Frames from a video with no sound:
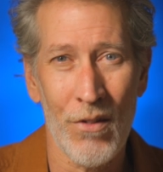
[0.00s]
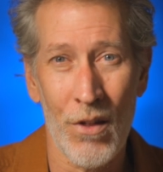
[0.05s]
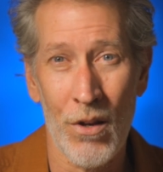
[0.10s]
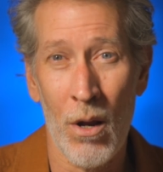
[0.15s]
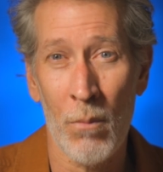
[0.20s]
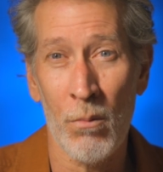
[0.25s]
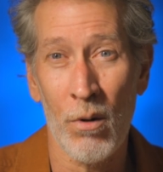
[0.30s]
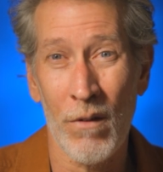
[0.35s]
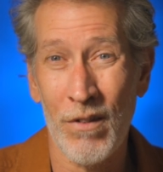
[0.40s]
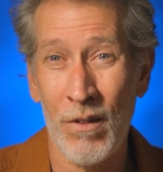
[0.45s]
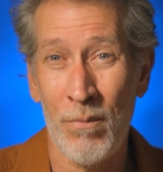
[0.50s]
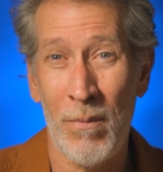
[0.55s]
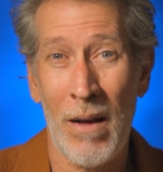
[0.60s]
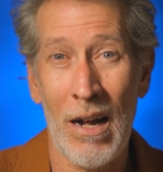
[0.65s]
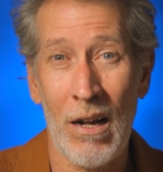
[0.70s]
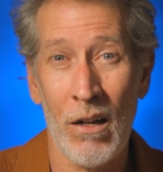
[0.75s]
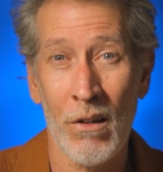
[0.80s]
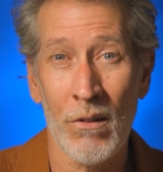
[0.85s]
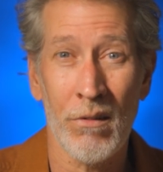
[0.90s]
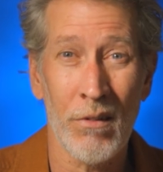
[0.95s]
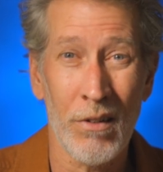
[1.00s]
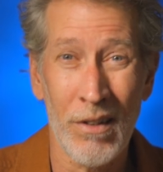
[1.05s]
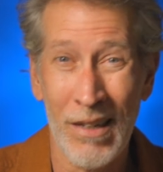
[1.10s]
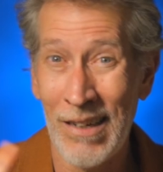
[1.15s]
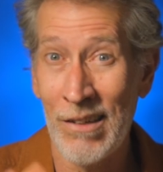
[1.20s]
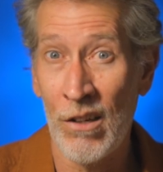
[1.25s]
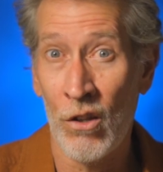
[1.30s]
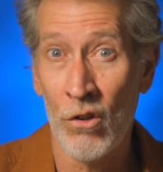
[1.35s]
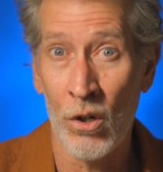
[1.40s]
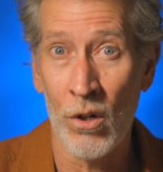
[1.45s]
the number of spells you
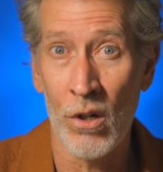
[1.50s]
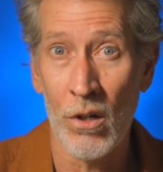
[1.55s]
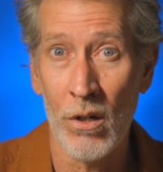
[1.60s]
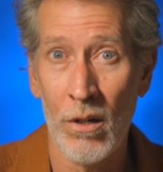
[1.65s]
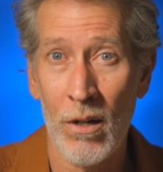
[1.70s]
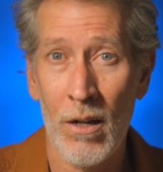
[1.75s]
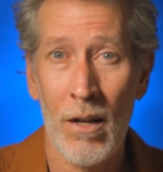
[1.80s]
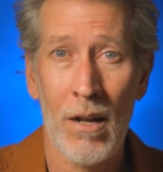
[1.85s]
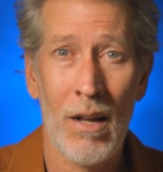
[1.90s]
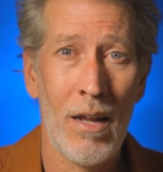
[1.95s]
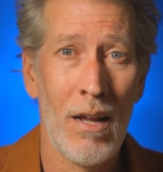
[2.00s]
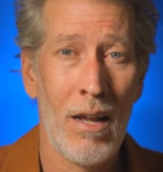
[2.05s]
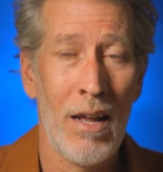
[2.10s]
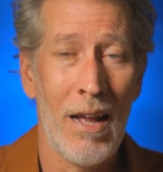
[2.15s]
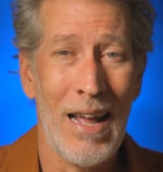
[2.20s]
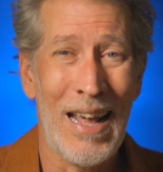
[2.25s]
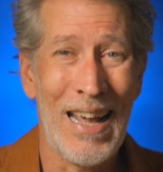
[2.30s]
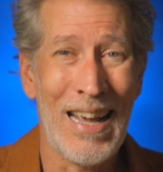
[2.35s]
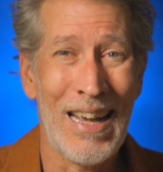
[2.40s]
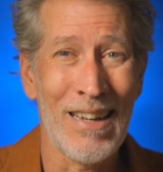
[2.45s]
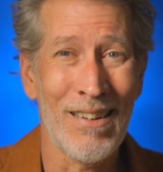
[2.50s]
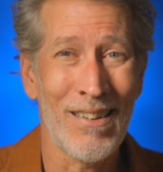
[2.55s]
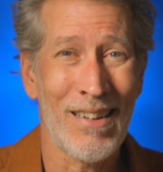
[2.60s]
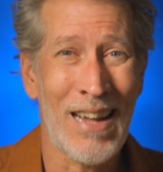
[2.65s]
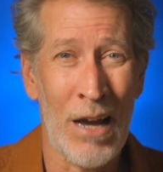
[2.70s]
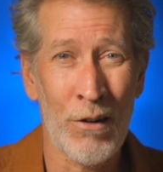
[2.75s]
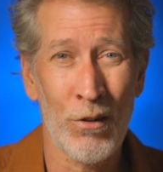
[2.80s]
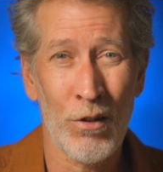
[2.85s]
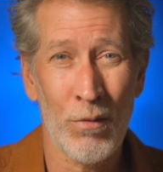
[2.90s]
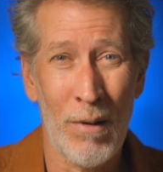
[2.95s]
get to learn. And
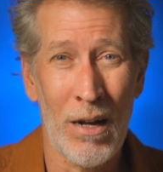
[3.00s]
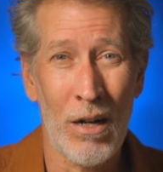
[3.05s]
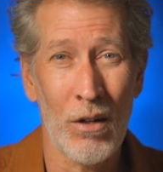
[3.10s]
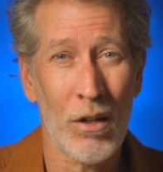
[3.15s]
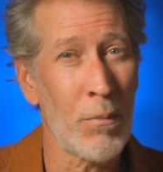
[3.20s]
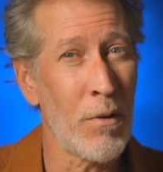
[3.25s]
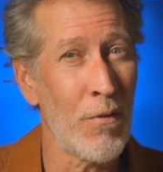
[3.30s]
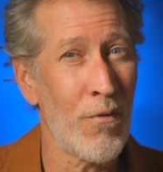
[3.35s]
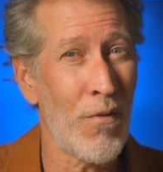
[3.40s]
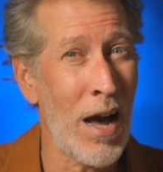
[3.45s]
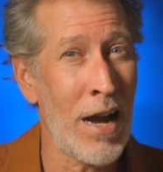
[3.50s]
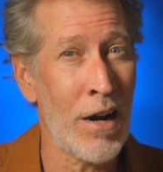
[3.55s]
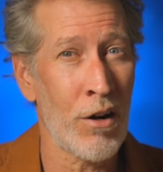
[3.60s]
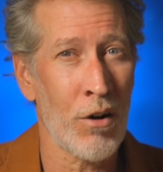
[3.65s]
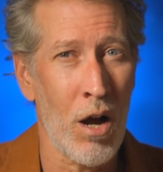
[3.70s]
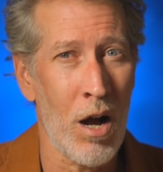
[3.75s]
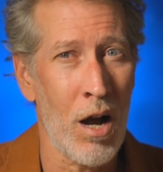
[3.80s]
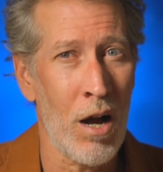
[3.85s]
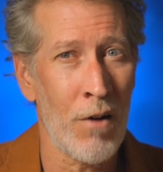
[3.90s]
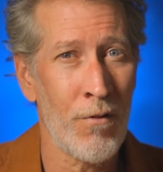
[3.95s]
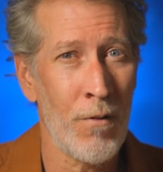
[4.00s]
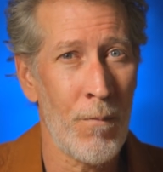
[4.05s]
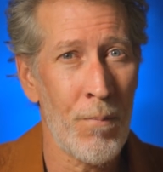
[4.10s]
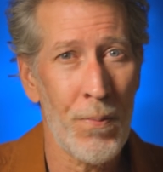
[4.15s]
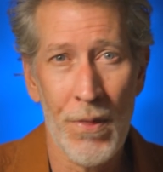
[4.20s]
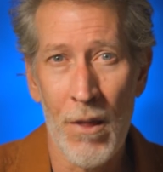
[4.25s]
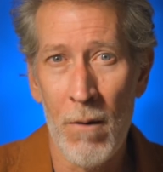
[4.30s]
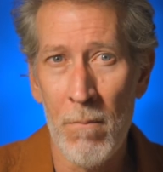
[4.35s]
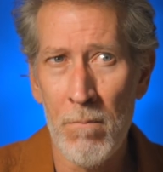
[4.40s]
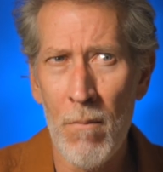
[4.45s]
Counterspell can be fired off
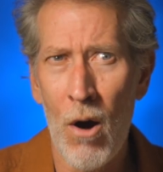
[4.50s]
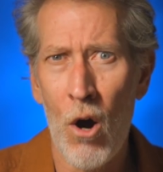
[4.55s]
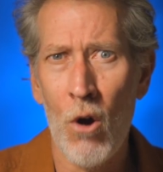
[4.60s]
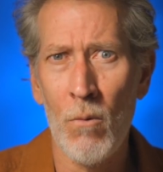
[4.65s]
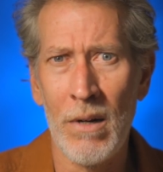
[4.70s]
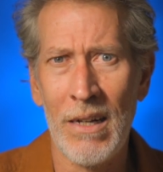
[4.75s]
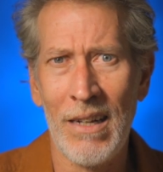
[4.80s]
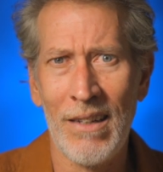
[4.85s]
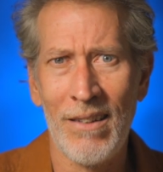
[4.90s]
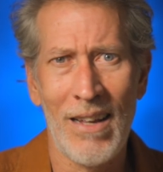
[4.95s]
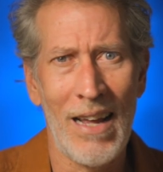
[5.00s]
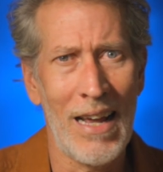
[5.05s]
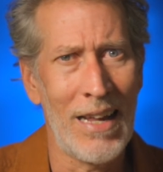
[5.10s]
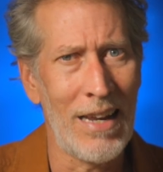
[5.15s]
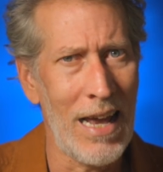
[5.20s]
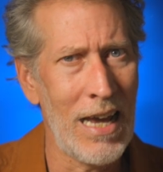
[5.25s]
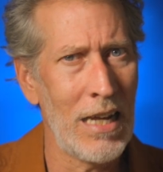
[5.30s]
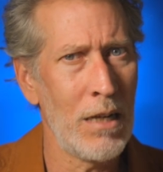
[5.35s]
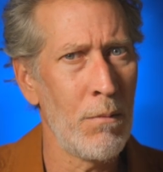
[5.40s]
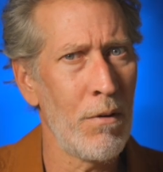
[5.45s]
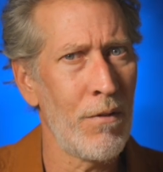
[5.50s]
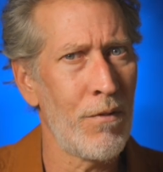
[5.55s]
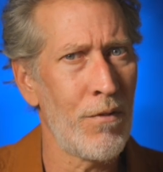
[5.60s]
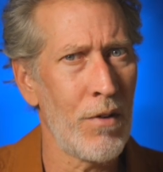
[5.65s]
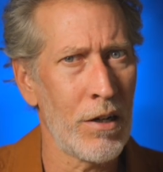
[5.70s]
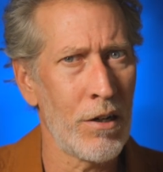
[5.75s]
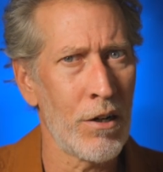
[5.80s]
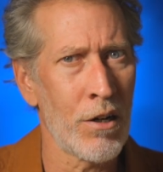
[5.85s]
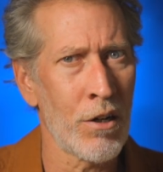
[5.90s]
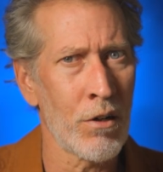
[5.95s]
the moment an enemy
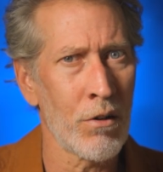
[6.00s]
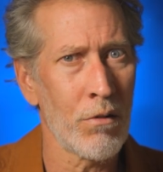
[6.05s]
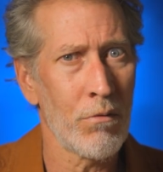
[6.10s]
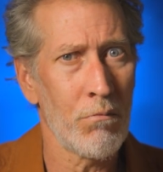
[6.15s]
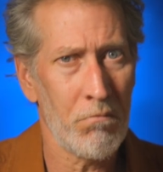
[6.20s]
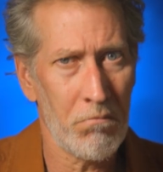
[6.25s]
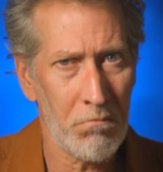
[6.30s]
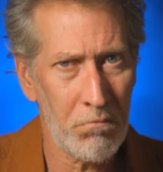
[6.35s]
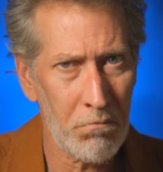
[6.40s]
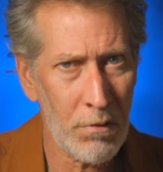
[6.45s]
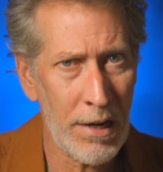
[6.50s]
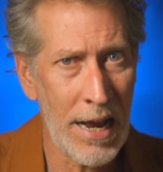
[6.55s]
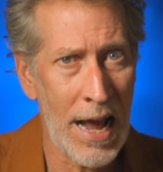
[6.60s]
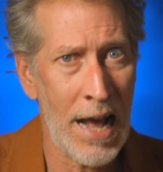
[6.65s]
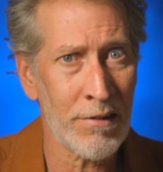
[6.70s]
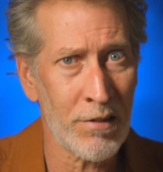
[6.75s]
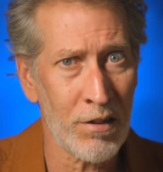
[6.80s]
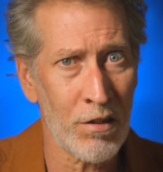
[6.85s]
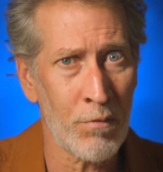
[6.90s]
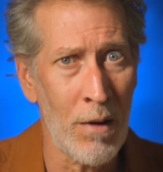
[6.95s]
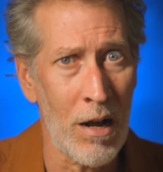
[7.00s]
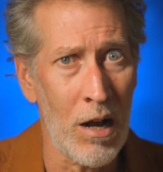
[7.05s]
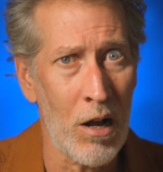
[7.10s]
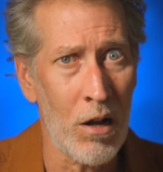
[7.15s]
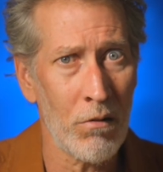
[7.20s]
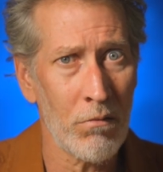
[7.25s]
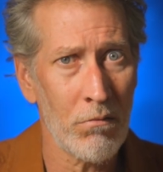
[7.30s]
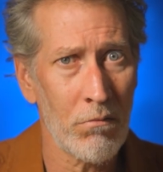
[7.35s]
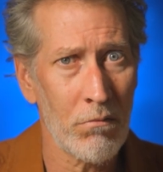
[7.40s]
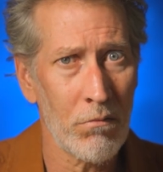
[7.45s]
figure casts a
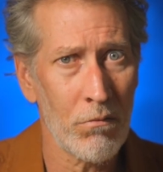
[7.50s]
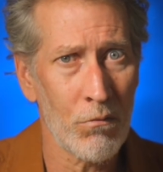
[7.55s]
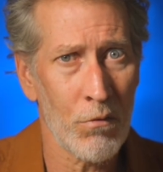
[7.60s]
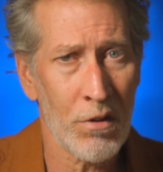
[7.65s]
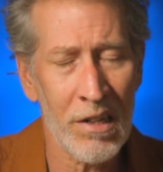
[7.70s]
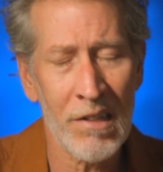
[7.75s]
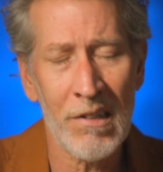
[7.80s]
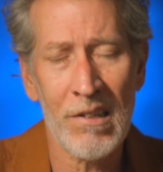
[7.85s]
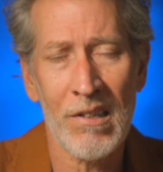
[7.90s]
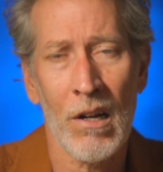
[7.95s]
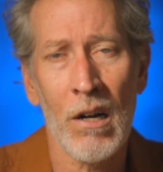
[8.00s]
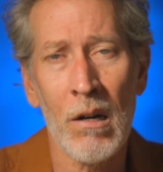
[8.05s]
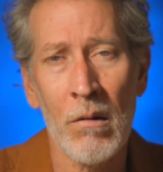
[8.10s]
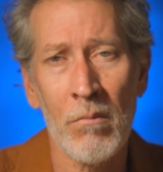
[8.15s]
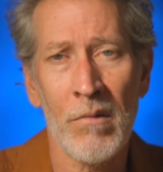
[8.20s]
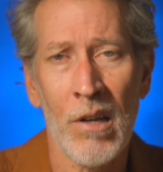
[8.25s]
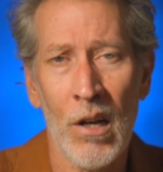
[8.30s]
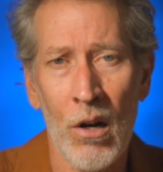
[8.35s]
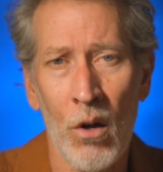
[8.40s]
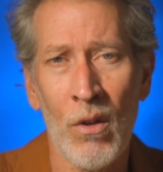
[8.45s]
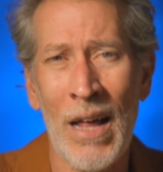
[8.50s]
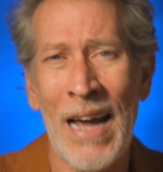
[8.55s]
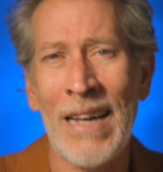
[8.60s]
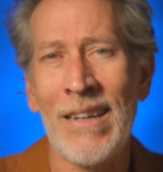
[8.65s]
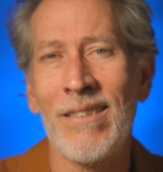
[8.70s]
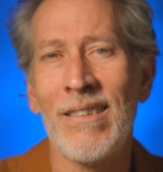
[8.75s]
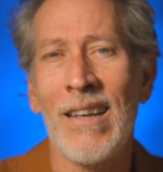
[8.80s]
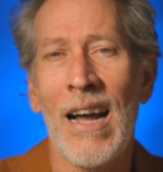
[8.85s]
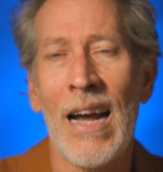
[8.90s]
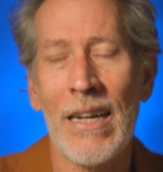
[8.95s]
spell, within some, line
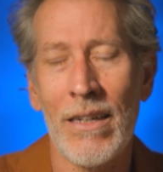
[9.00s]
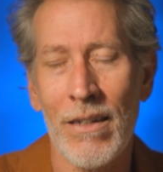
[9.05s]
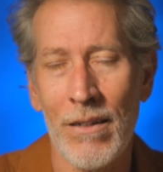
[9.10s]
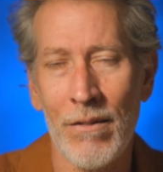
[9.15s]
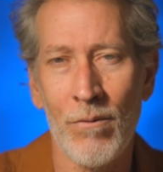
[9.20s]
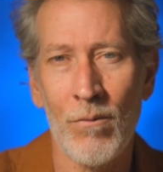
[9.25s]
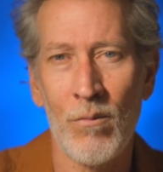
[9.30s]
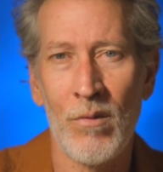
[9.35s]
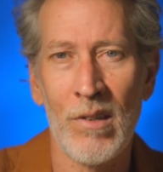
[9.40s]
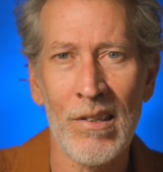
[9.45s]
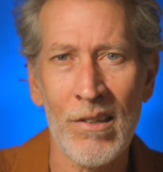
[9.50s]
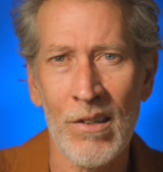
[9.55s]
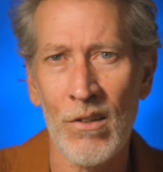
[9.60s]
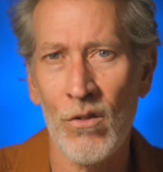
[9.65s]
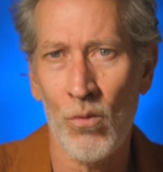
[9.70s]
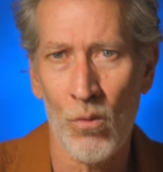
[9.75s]
of sight and distance